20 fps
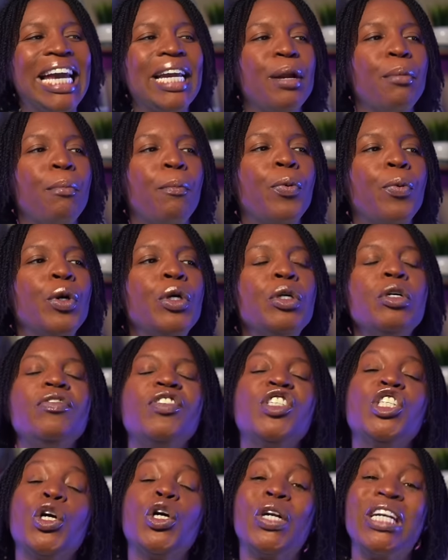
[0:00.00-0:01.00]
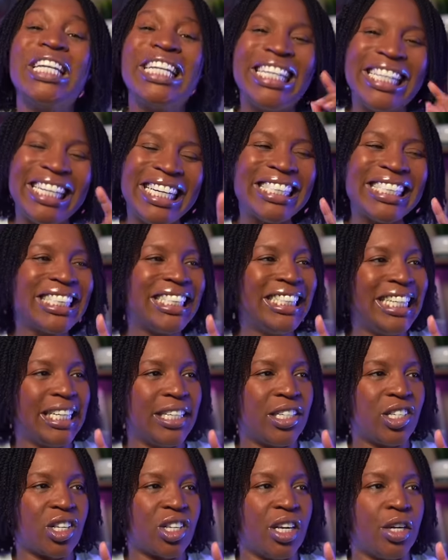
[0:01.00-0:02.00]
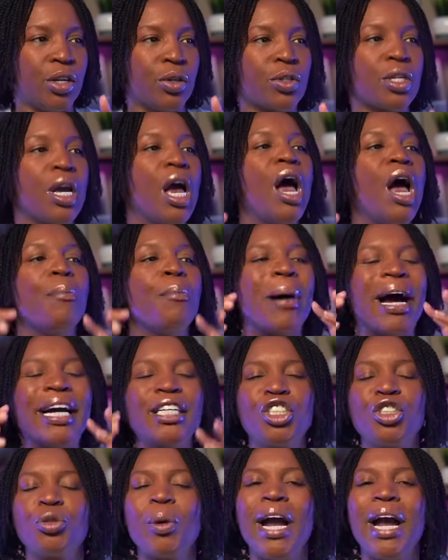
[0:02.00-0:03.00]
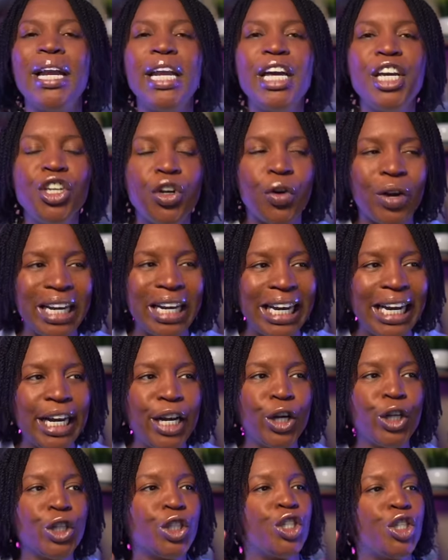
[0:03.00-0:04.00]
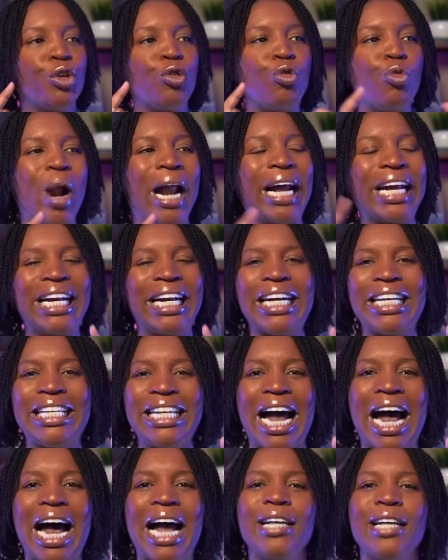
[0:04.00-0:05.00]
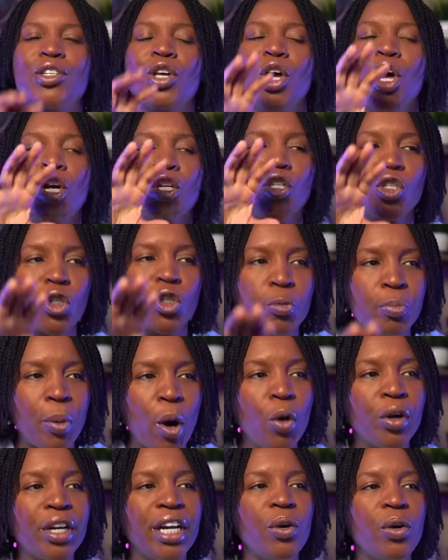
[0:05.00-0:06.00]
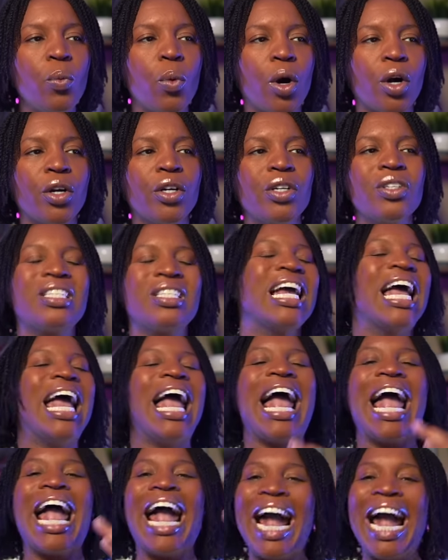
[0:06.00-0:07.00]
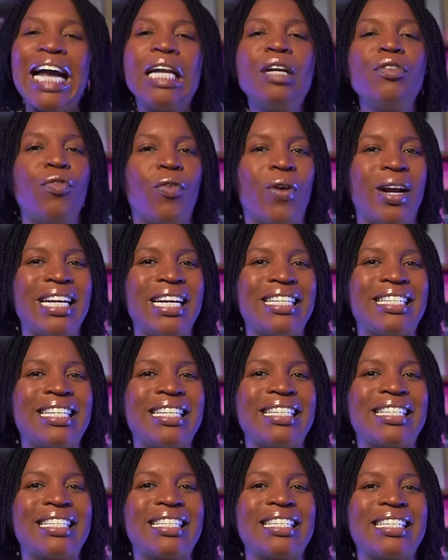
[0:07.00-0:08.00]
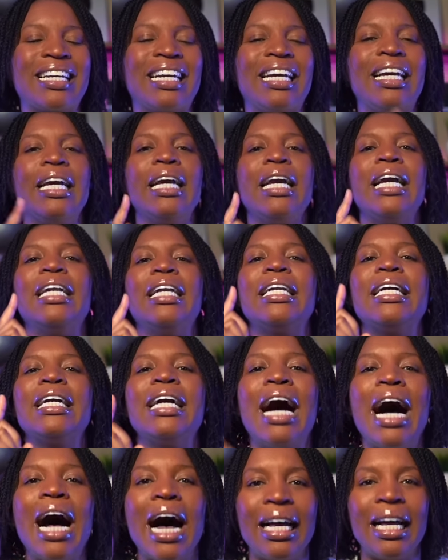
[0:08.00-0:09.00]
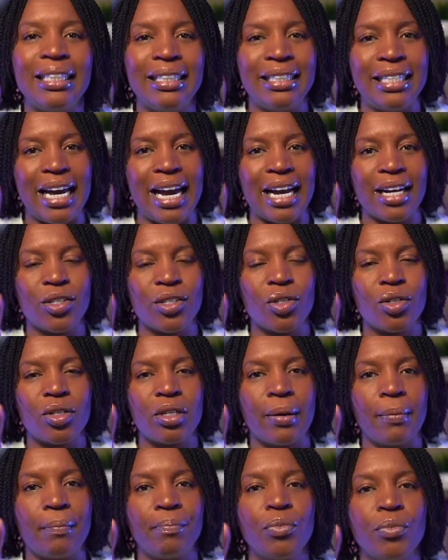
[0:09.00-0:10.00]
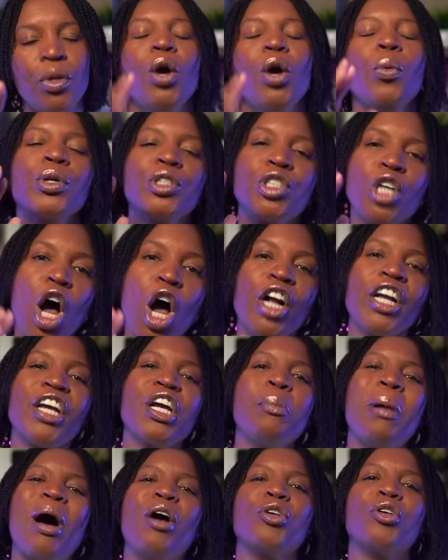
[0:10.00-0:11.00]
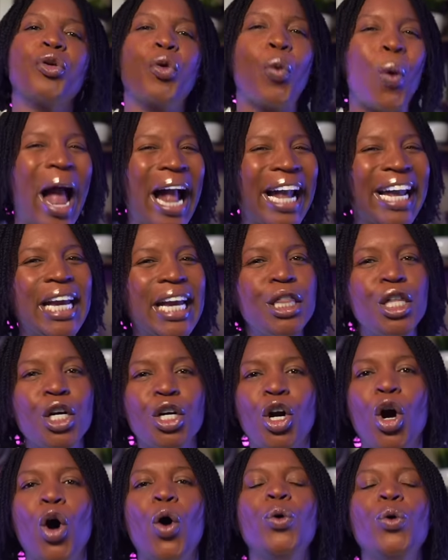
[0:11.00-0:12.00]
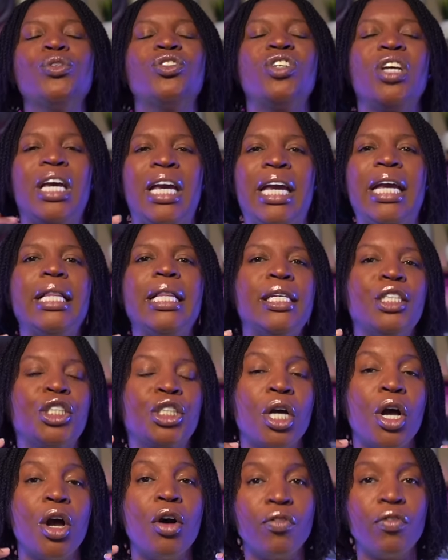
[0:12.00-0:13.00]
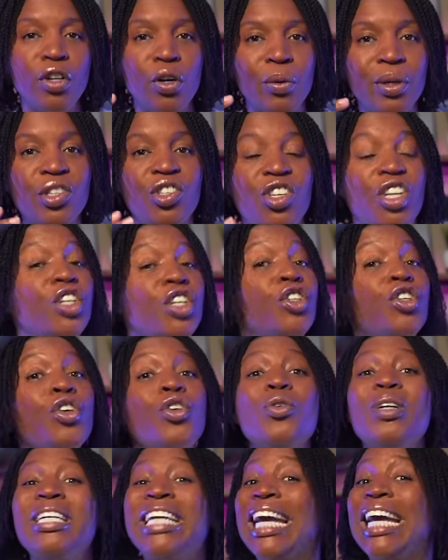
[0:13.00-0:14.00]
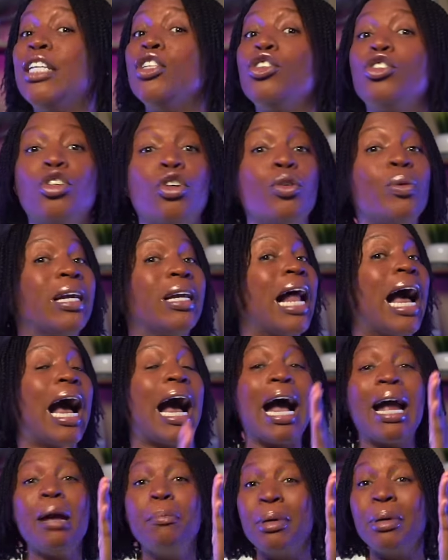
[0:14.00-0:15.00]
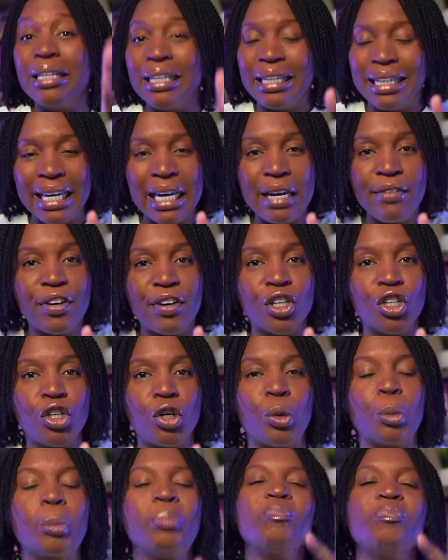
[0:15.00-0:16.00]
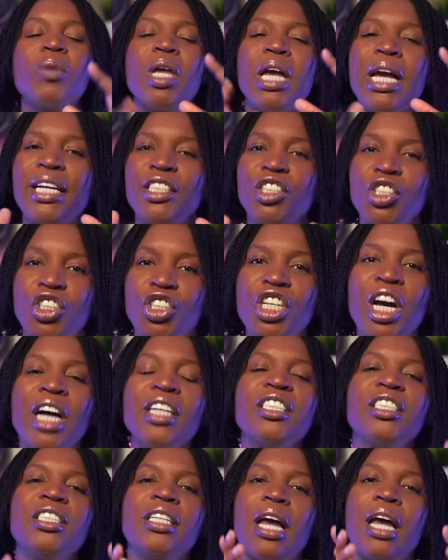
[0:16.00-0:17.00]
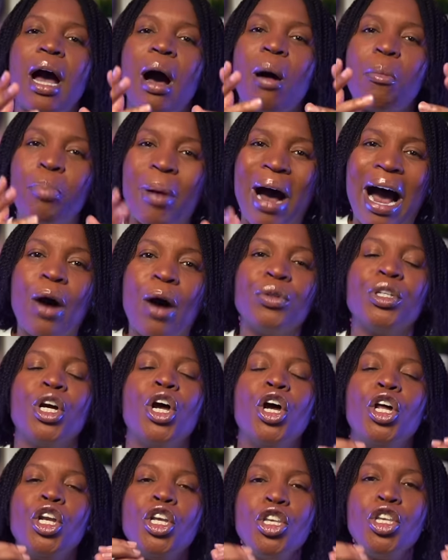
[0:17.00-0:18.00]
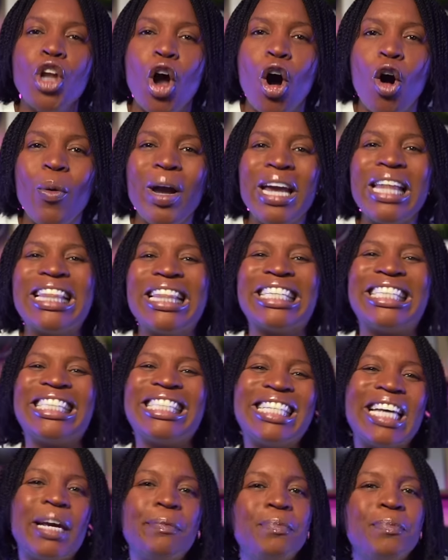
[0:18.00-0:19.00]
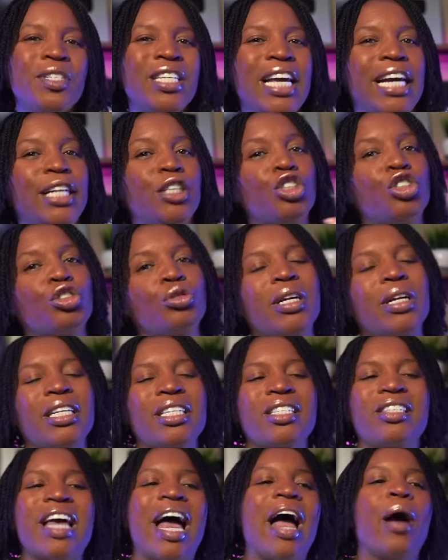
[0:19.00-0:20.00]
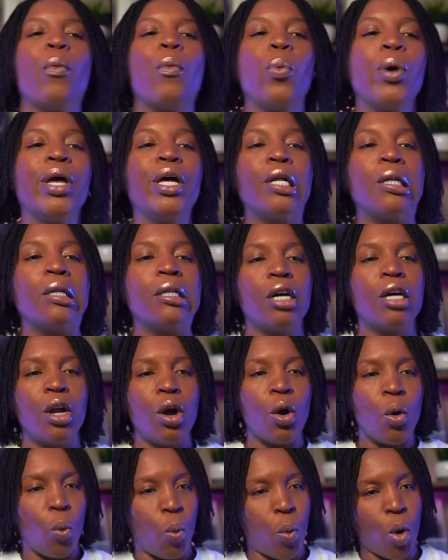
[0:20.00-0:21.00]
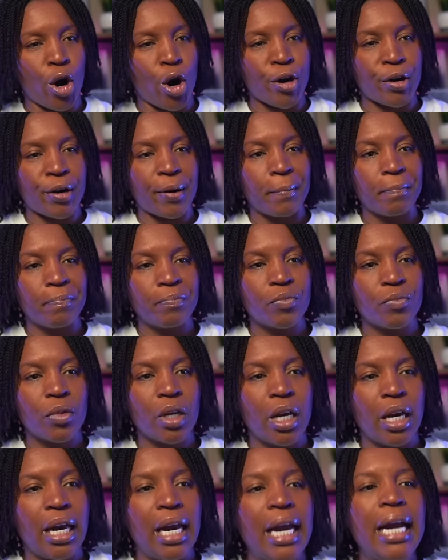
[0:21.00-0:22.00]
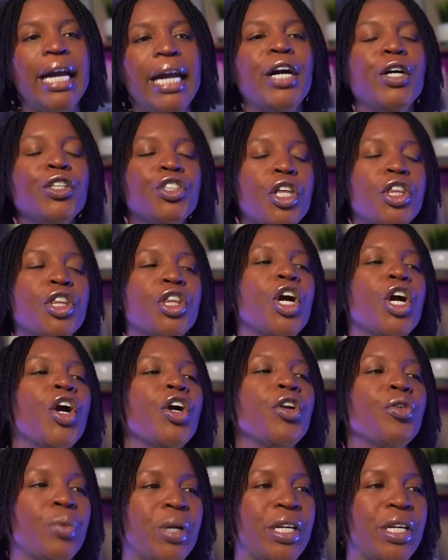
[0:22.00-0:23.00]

It improves your listening skills by training your ear to recognize spoken words and phrases in context. We're talking about cracking the code to English fluency. You can do it. I believe in you. It's just about knowing the tips and tricks that will work. Here's the third